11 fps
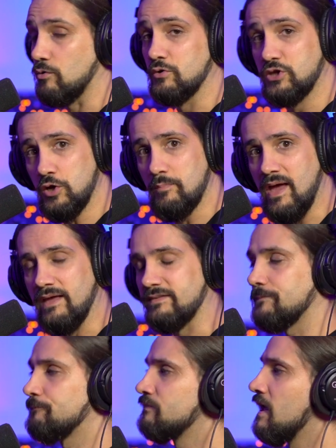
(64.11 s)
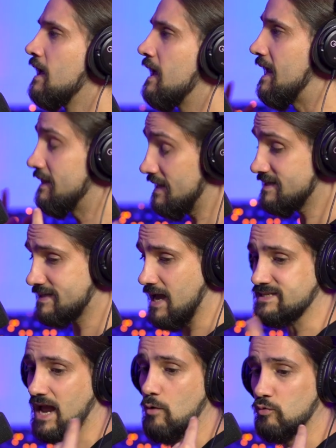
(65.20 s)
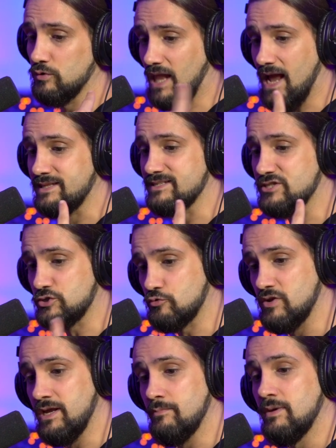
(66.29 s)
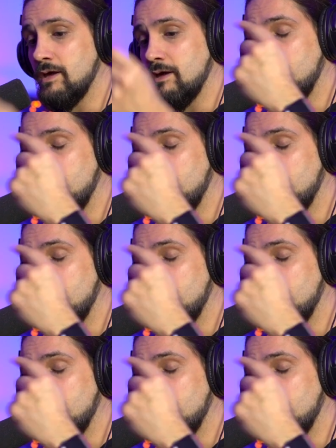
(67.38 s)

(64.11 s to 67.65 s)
on Cubase. In this case, I would like to stream